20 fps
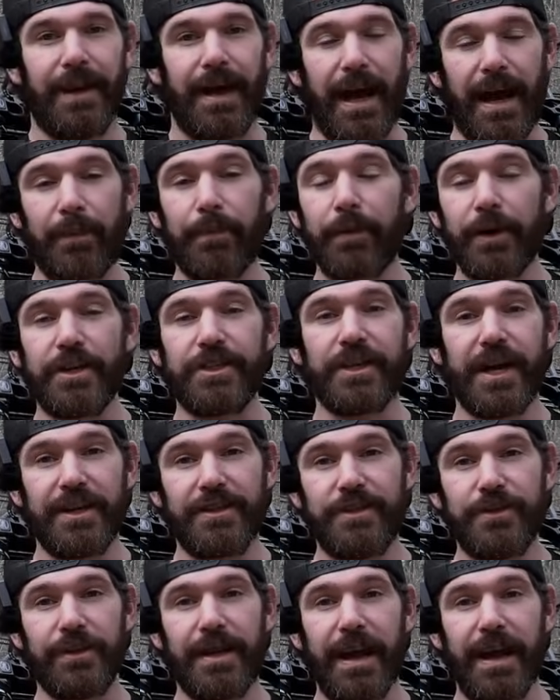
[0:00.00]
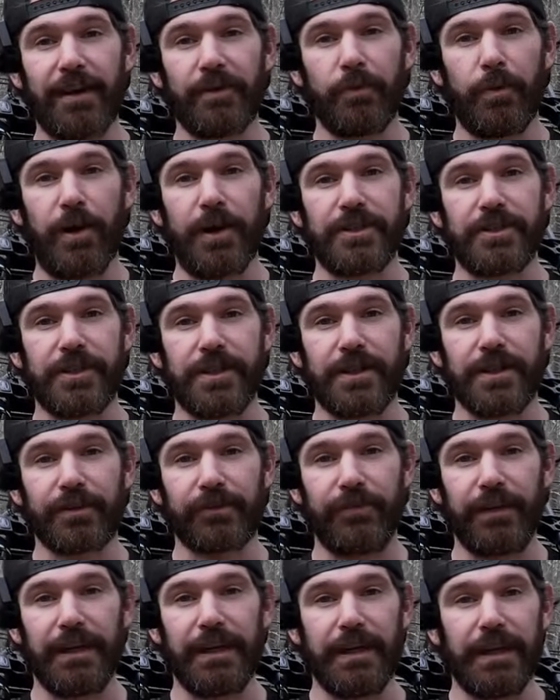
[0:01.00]
I appreciate you guys watching this
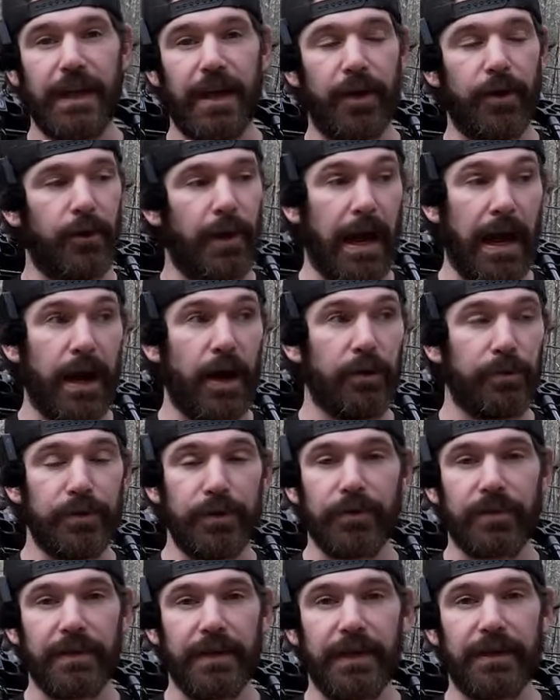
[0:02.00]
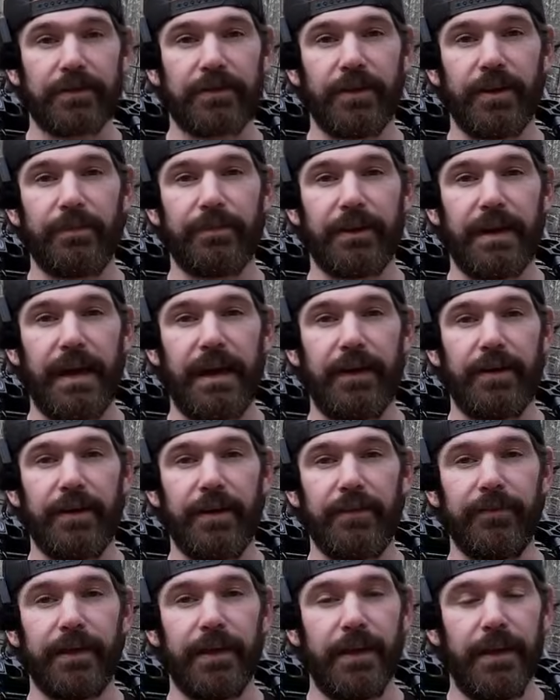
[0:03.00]
video. I hope you can get something out
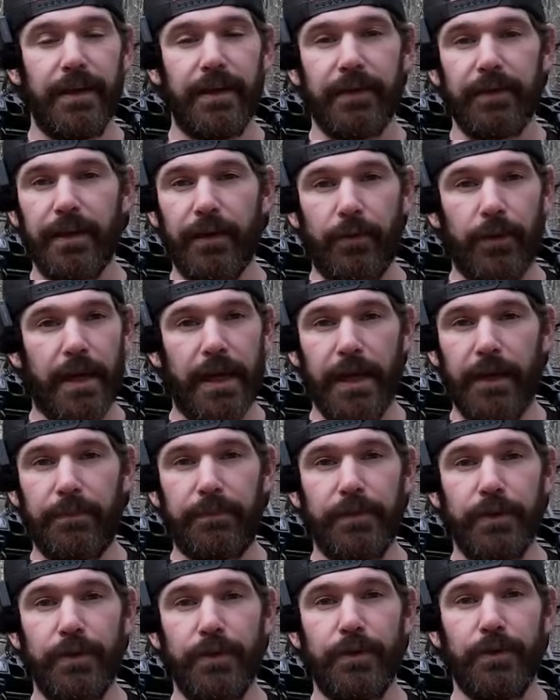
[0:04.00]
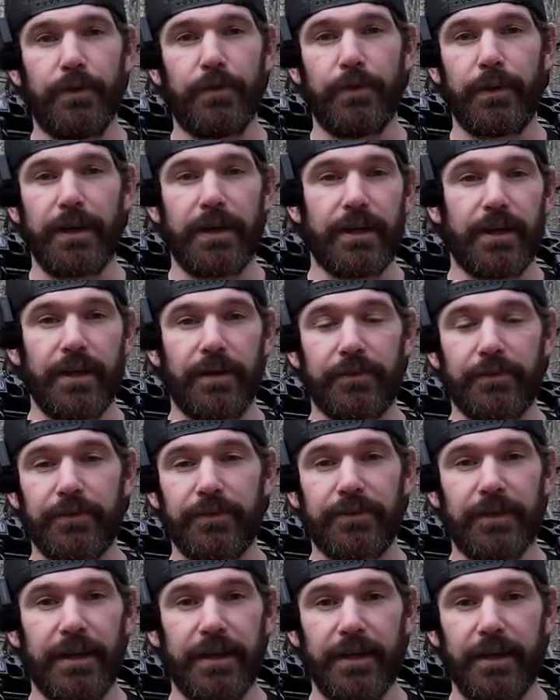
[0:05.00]
of it that will help you when it comes
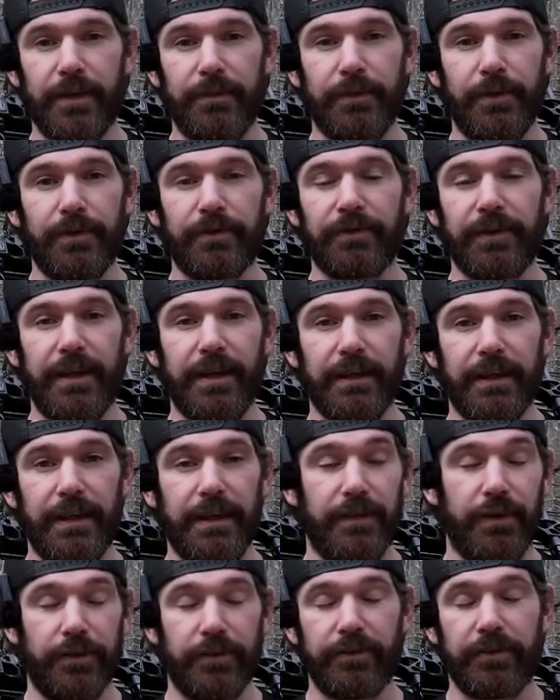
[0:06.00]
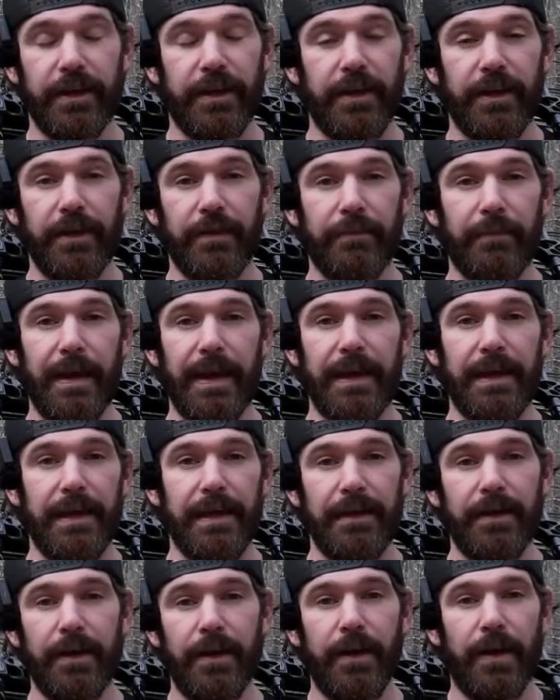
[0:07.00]
to setting up your getting your setup
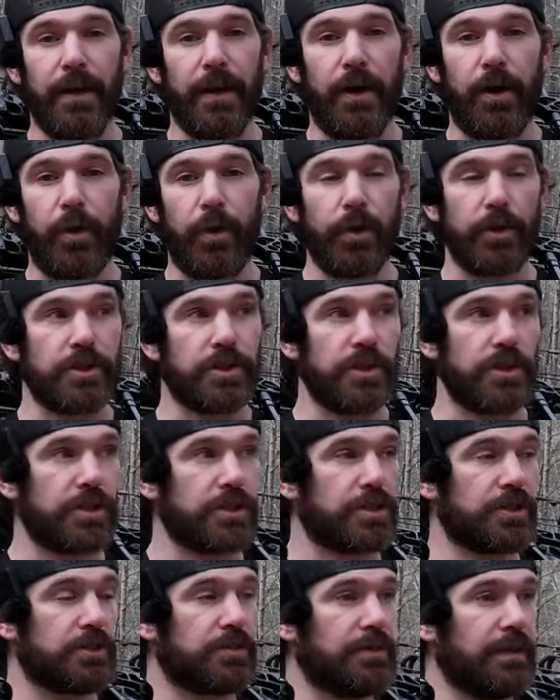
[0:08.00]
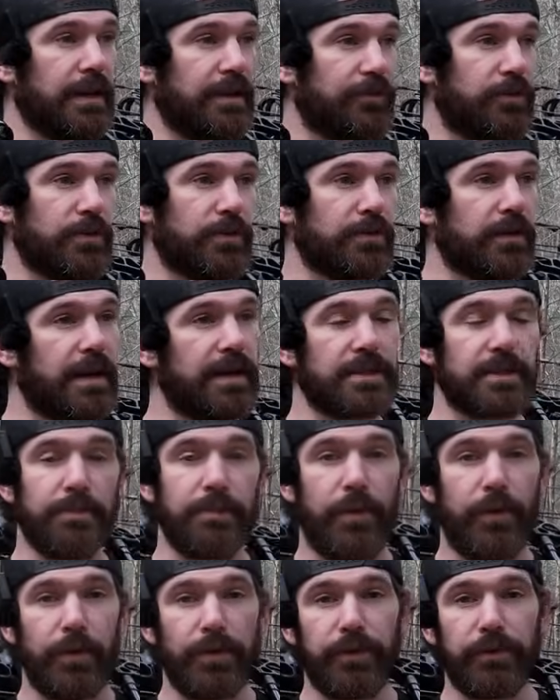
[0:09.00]
made, or just if you can take some
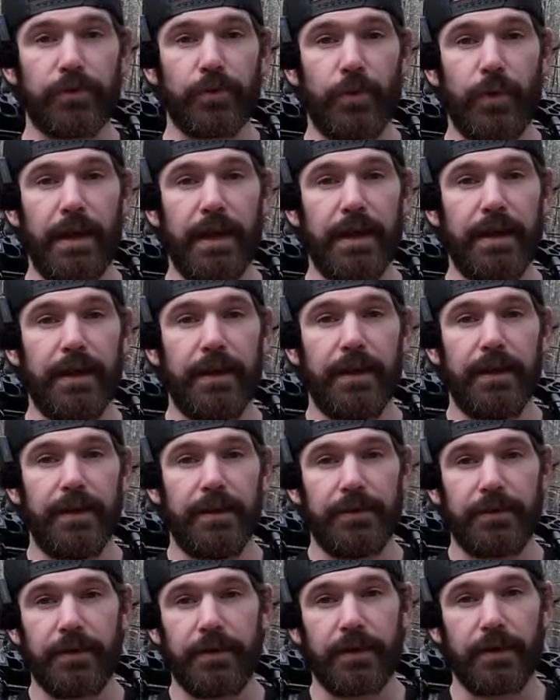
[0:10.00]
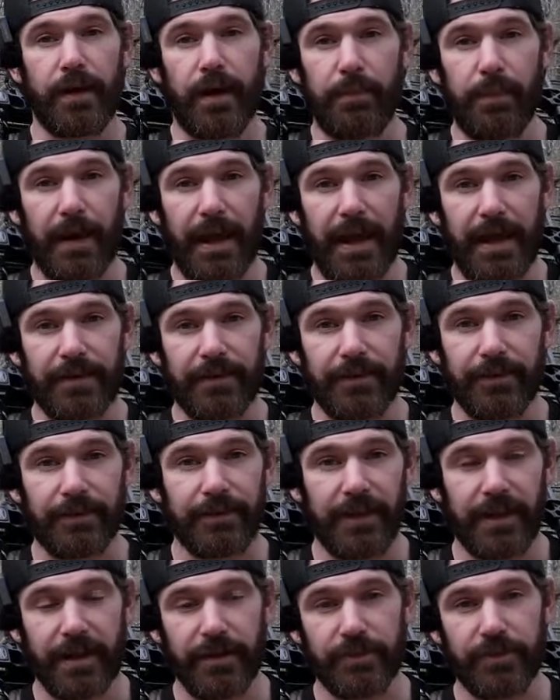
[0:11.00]
pointers away to apply to the
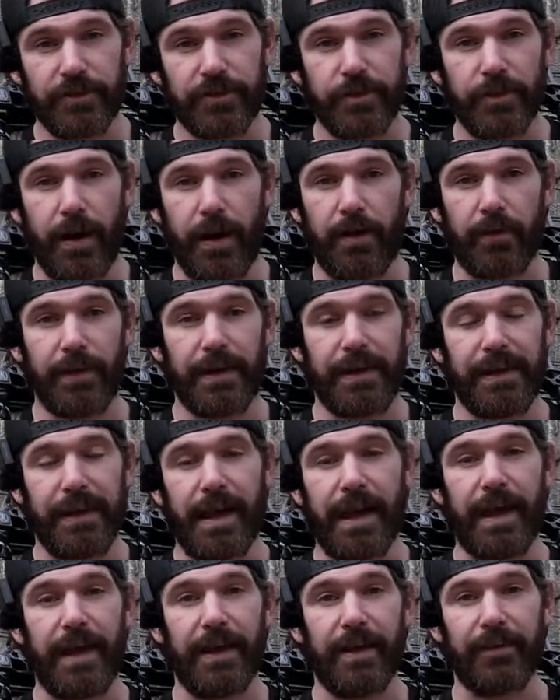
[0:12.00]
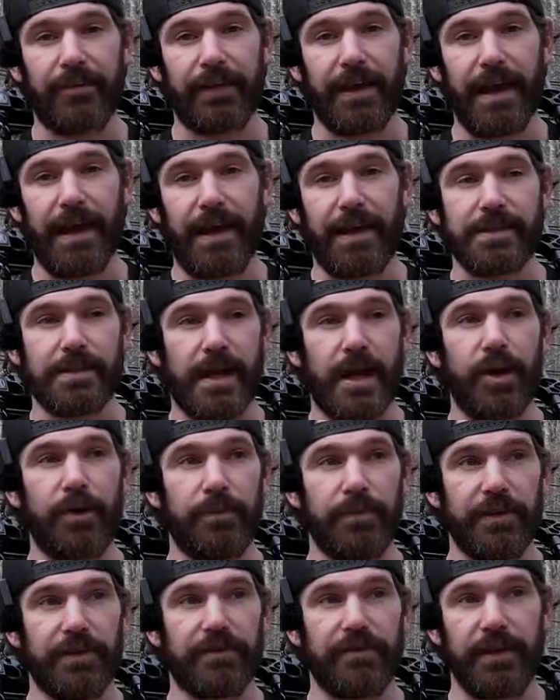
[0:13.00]
setups that you already have, guys, I
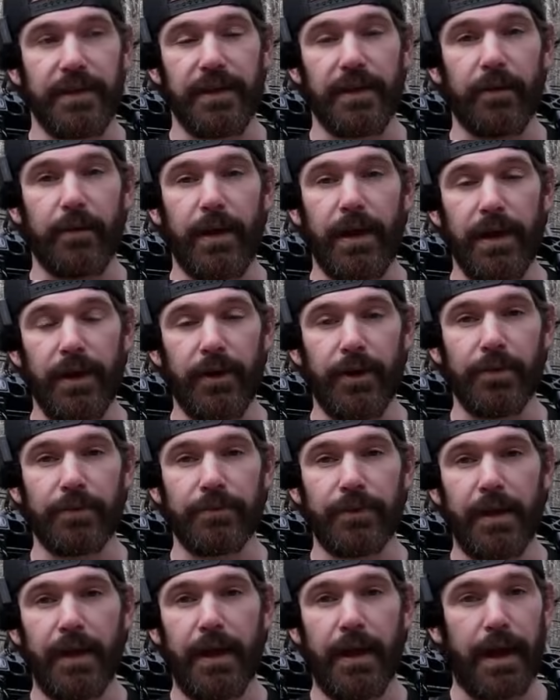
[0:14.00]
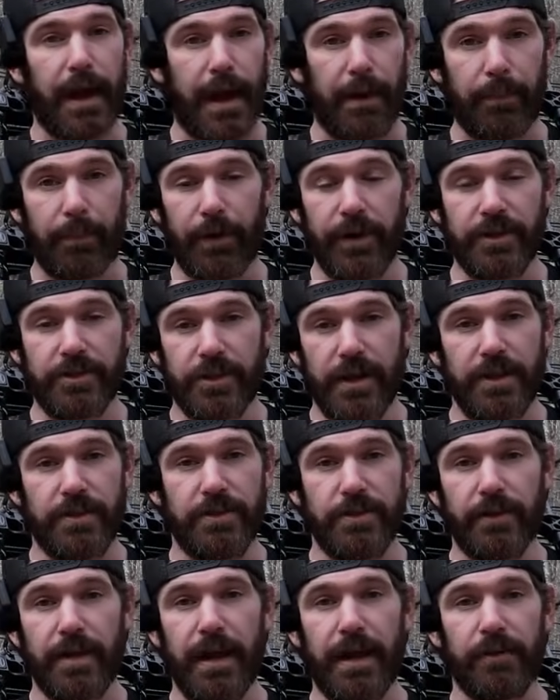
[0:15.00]
hope this video helps. I
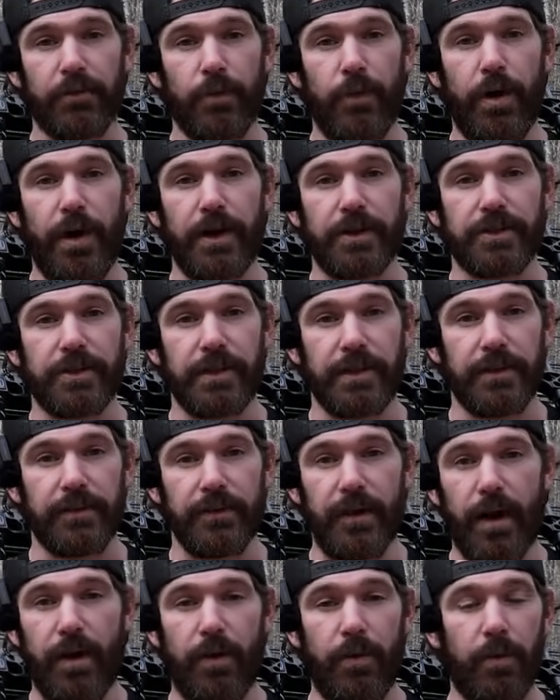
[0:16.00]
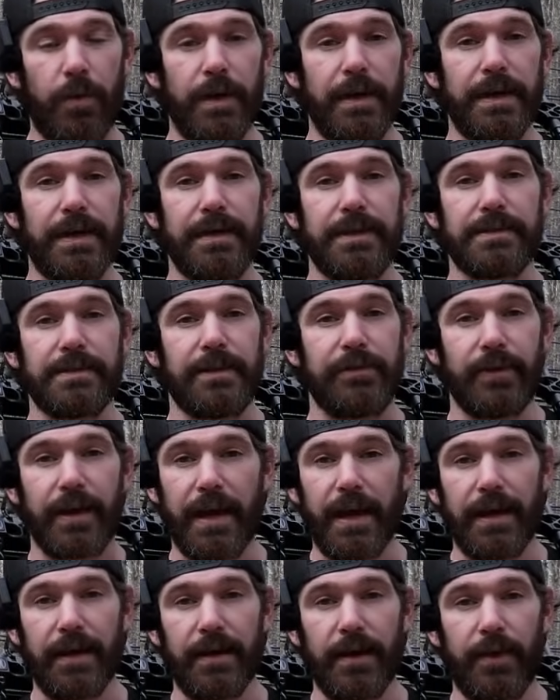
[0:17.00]
appreciate you guys watching. As always, if you
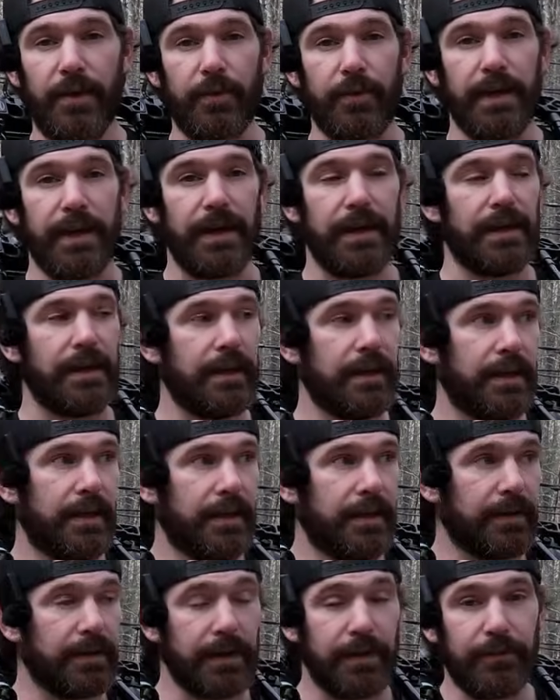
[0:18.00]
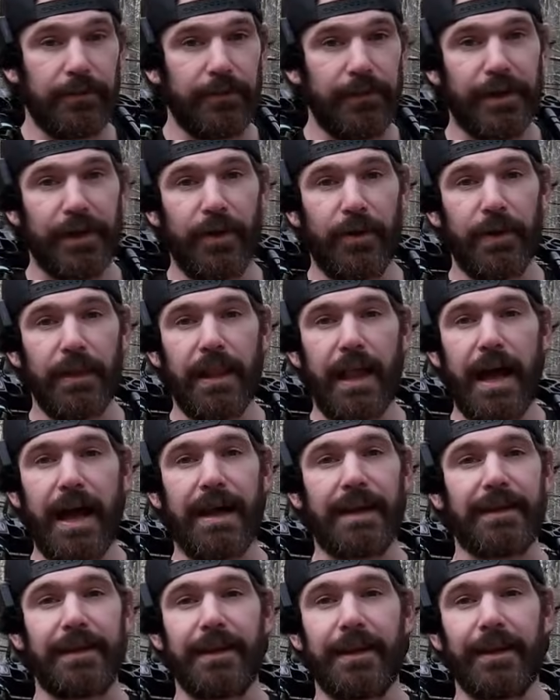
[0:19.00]
hadn't already, give the video a
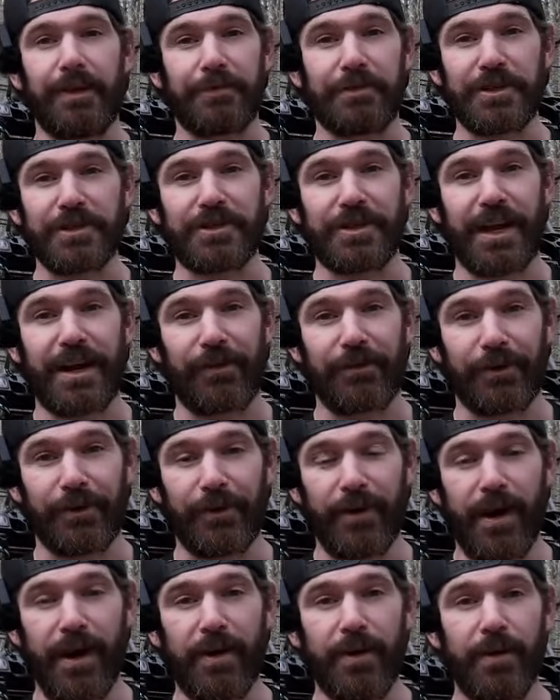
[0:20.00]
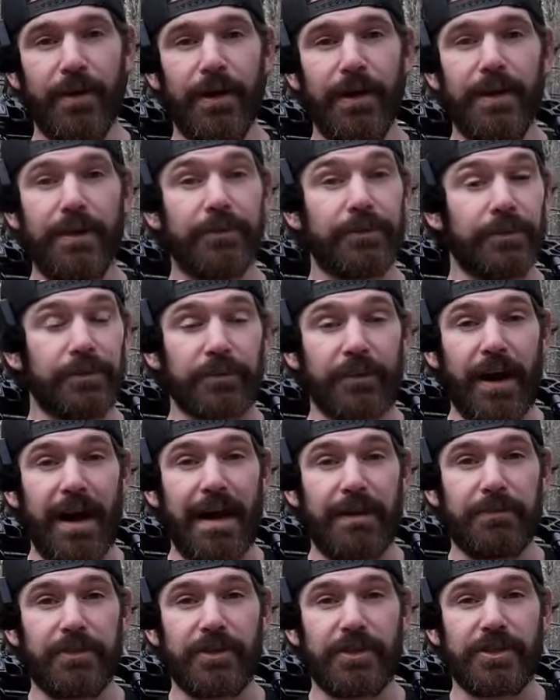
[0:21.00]
like. It helps this channel to grow.
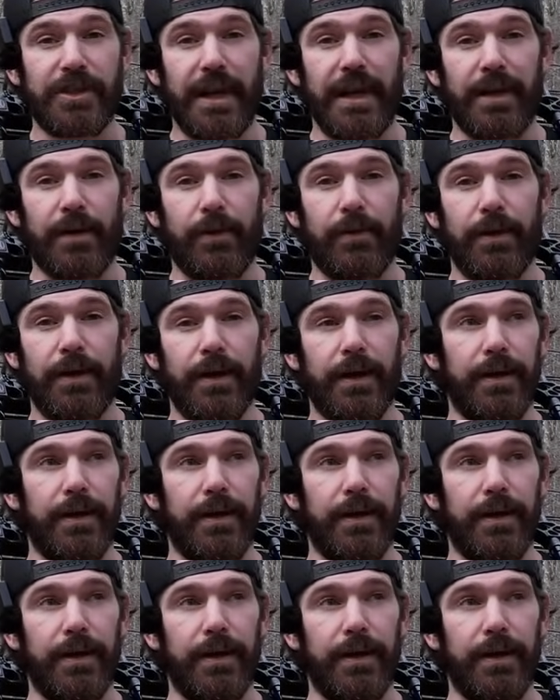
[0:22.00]
Subscribe to the channel.